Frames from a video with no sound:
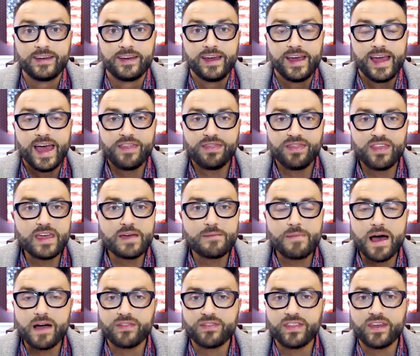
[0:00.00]
And think
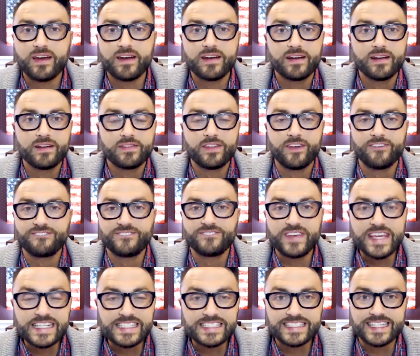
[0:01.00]
about the
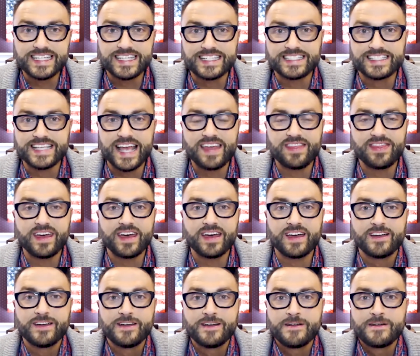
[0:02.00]
feces and
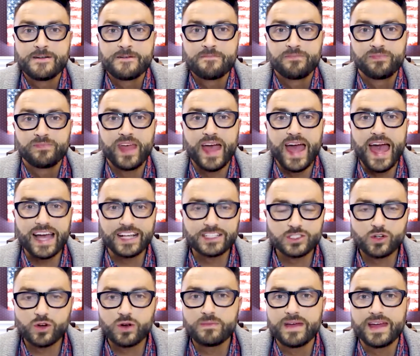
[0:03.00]
the
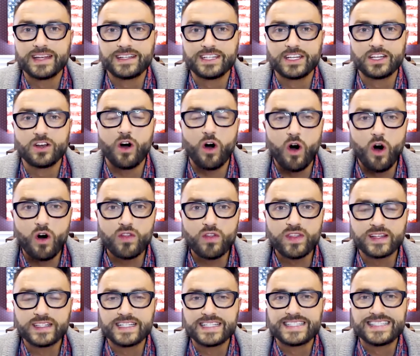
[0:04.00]
excrement and all
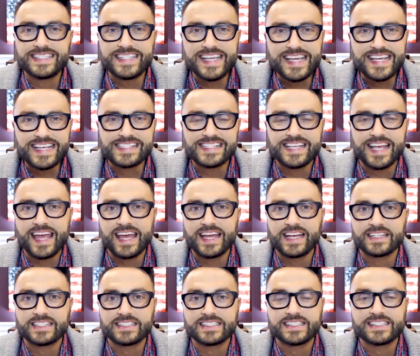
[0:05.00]
the disease
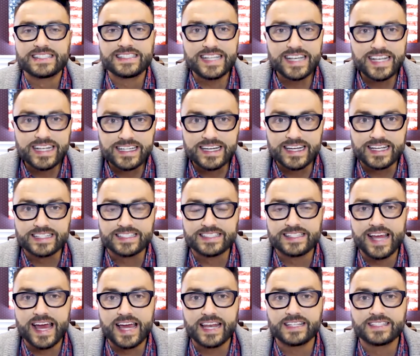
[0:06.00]
and sickness
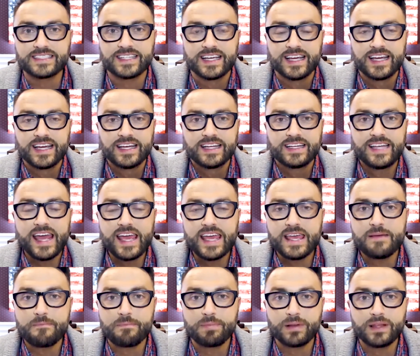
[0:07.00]
that is
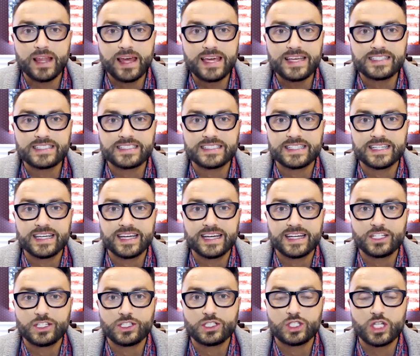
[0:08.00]
taking place
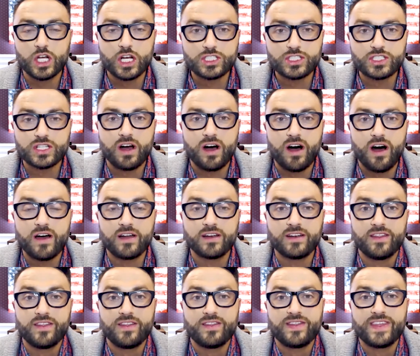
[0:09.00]
just
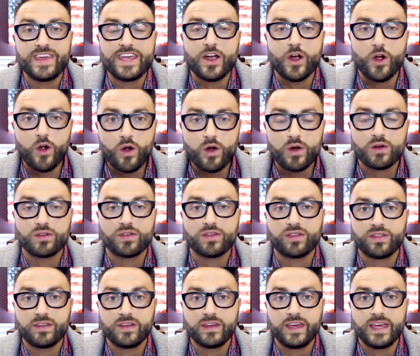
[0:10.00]
on the
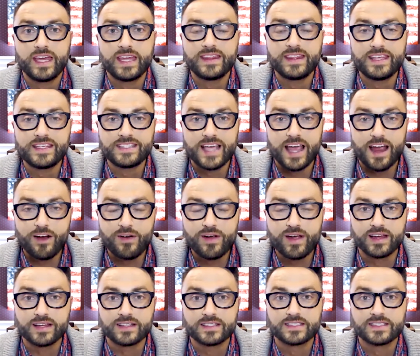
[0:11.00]
earth in these
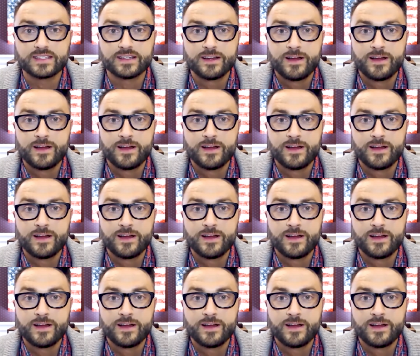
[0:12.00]
areas.